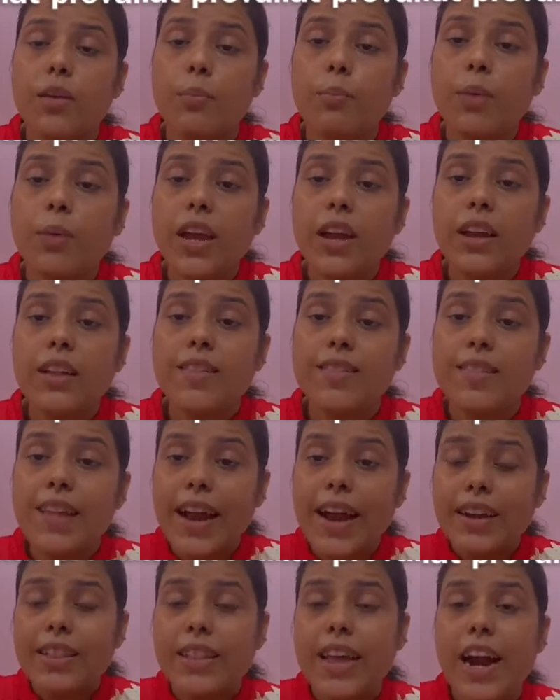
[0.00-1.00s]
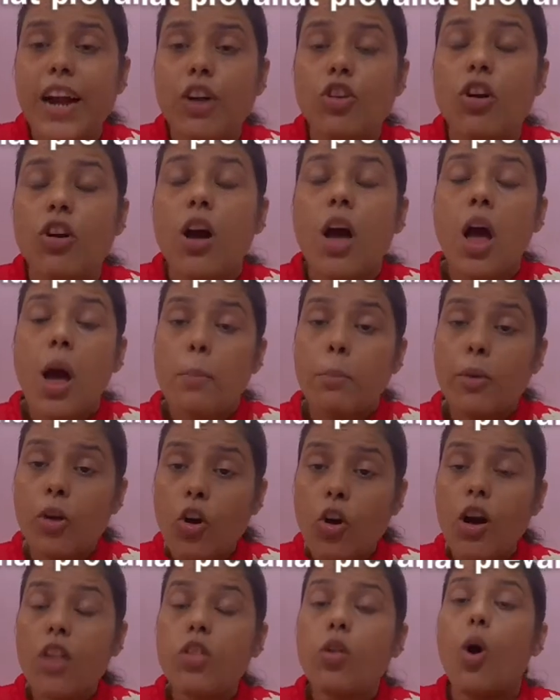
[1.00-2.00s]
being said that
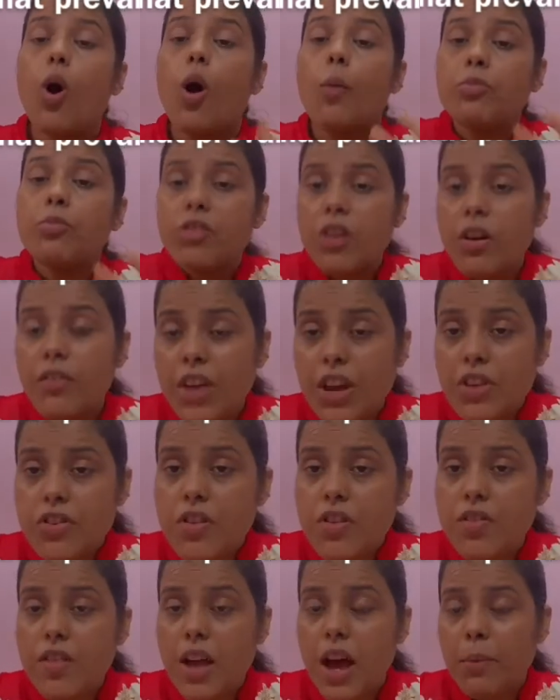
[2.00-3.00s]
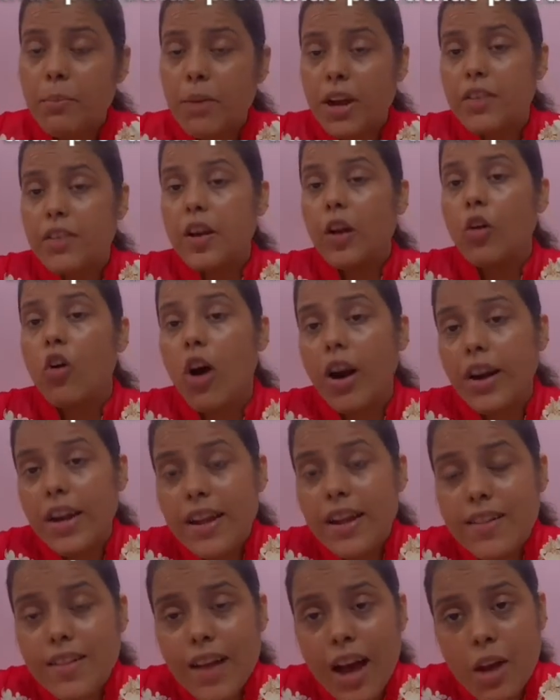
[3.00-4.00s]
because observations are made,
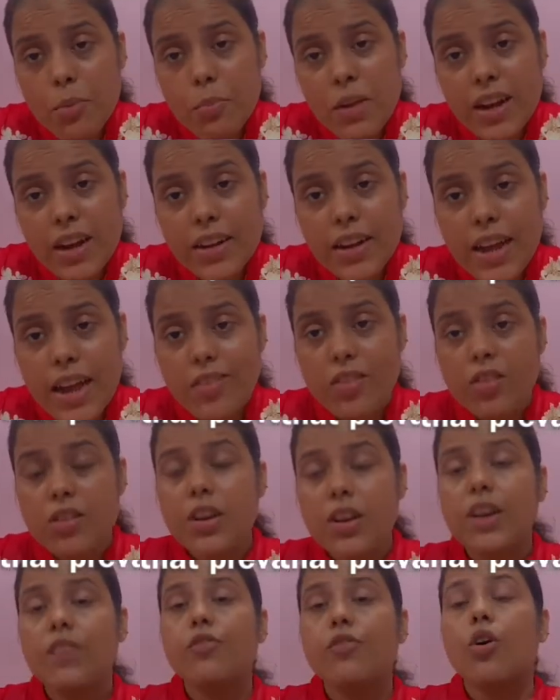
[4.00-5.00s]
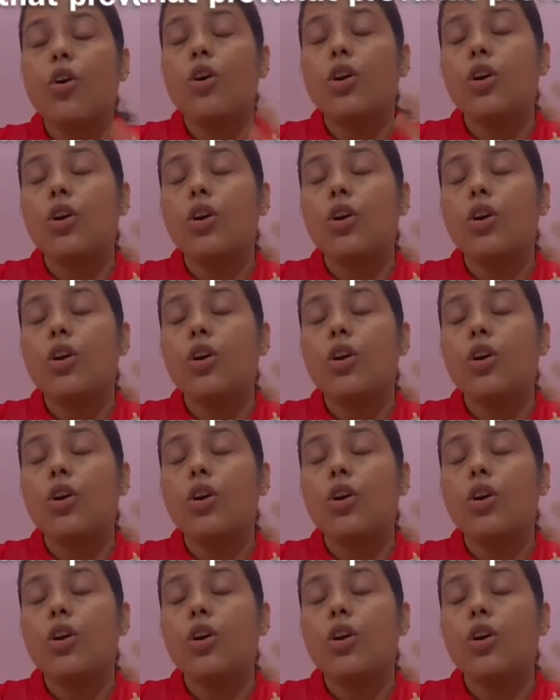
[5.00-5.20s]
recordings are being tested for